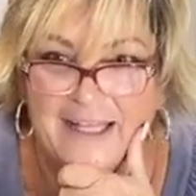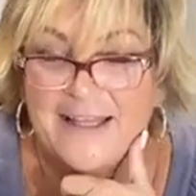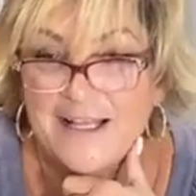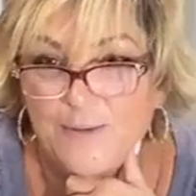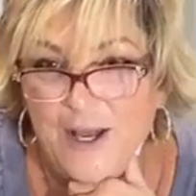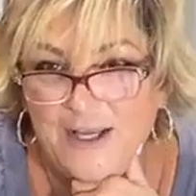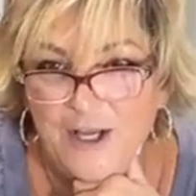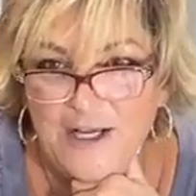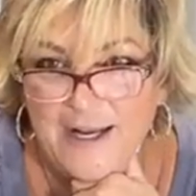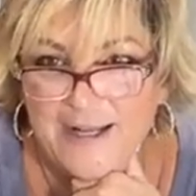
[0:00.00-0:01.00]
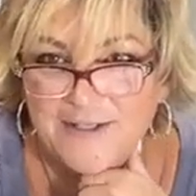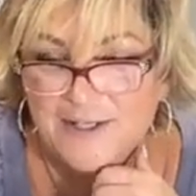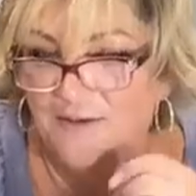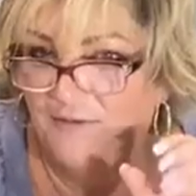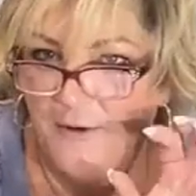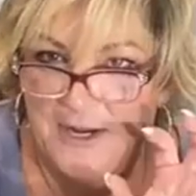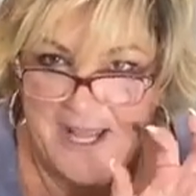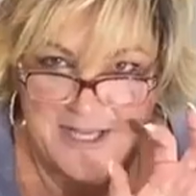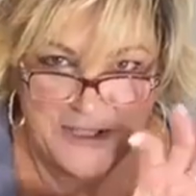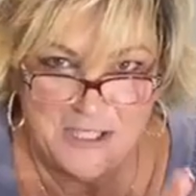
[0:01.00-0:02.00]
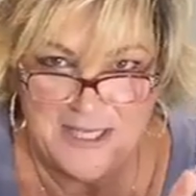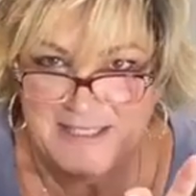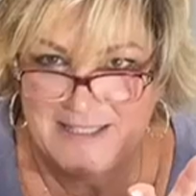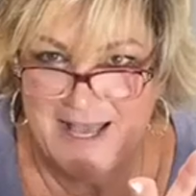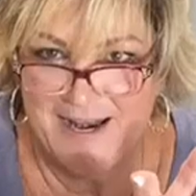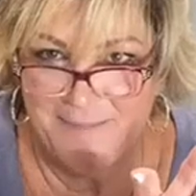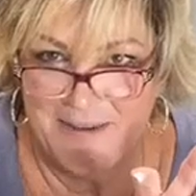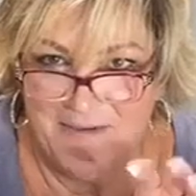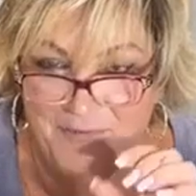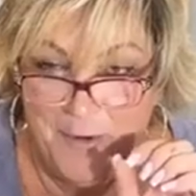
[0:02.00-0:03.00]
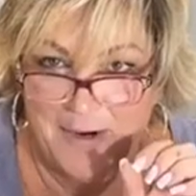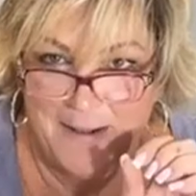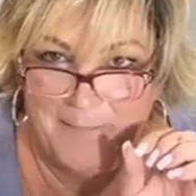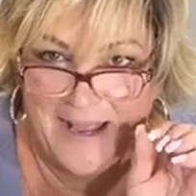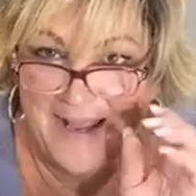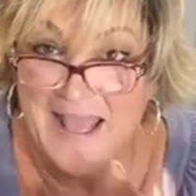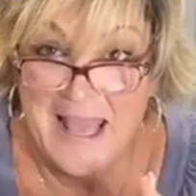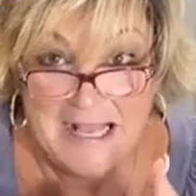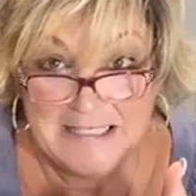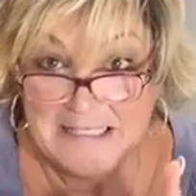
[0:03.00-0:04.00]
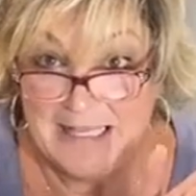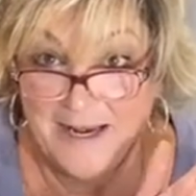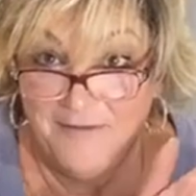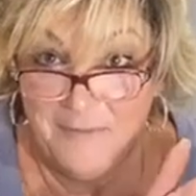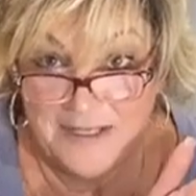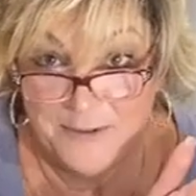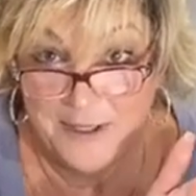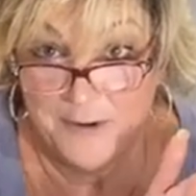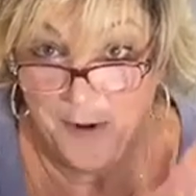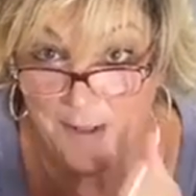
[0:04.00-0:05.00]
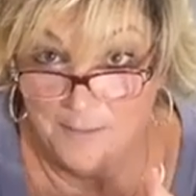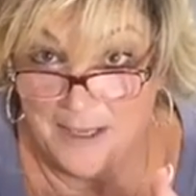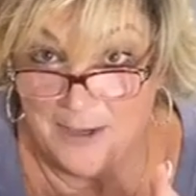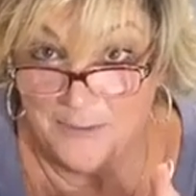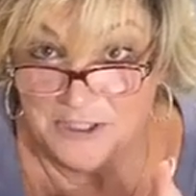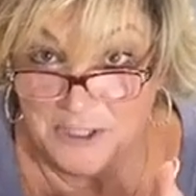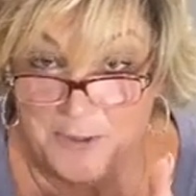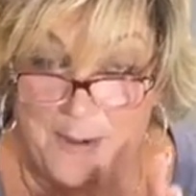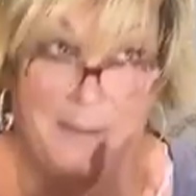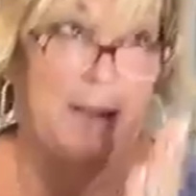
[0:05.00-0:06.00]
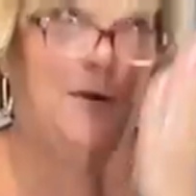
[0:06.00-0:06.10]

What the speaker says: I think that's why I couldn't answer the phone. I had just set up my phone, and I'm like, instead of my daughter calling me, it was you.